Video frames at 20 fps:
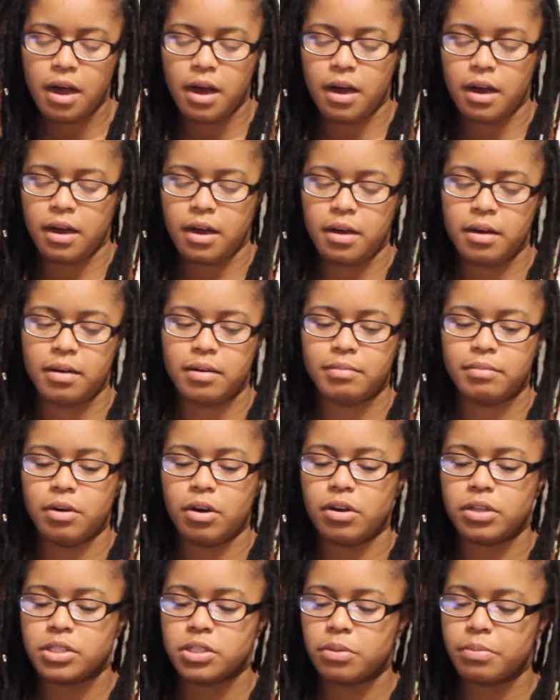
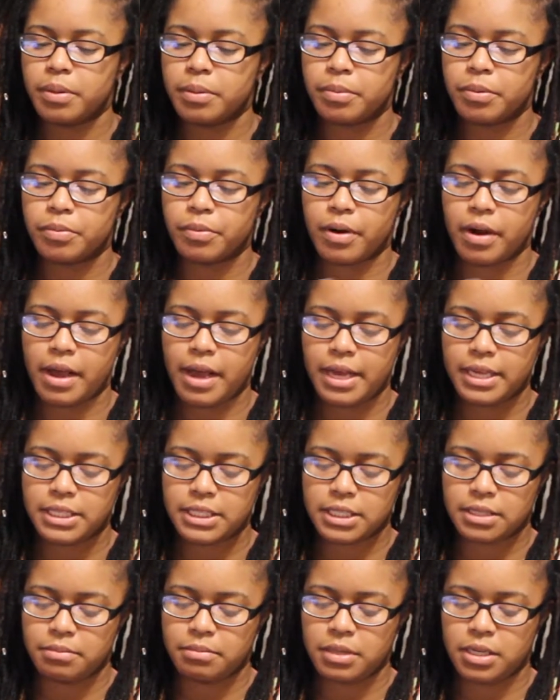Also people were
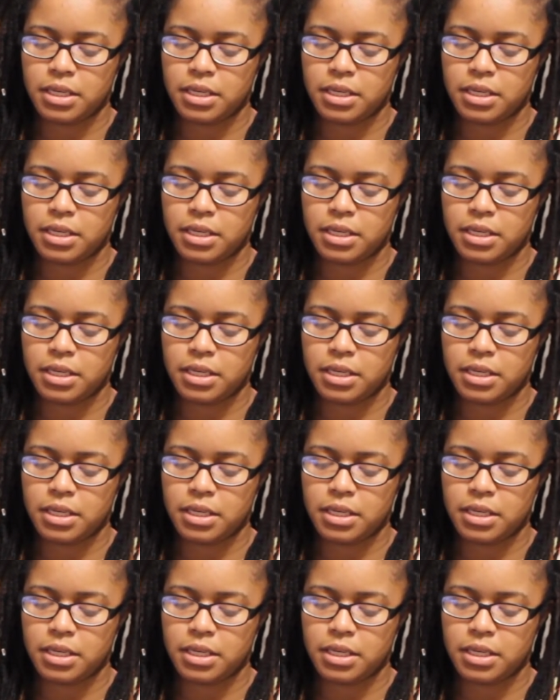asking